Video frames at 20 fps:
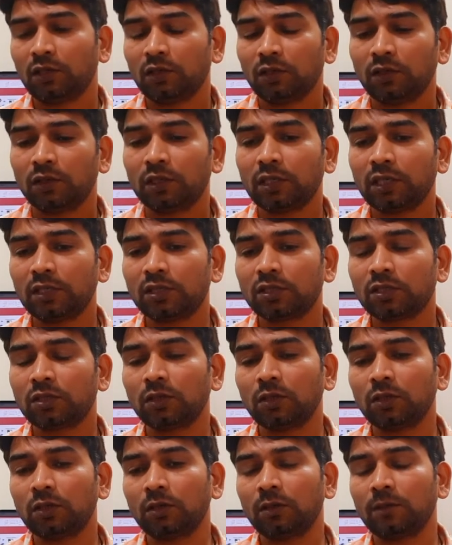Okay,
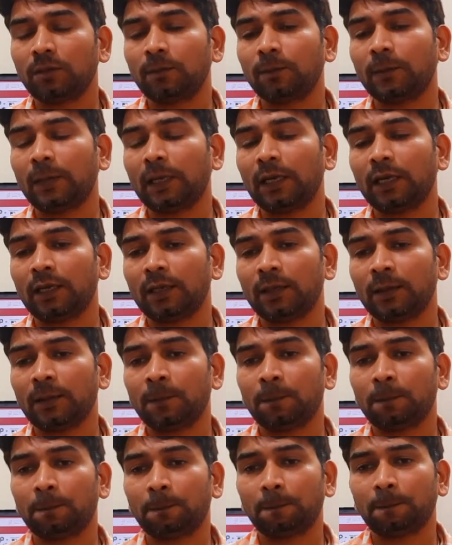so
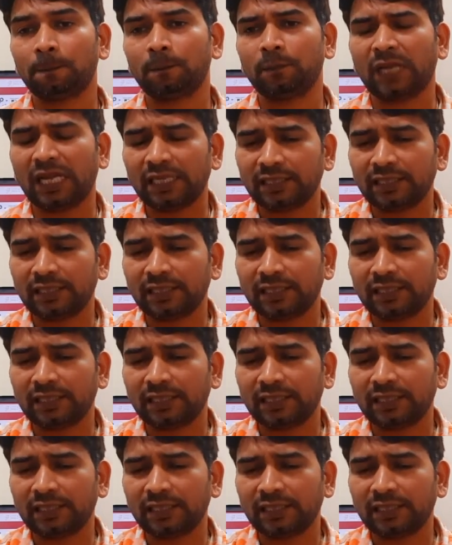I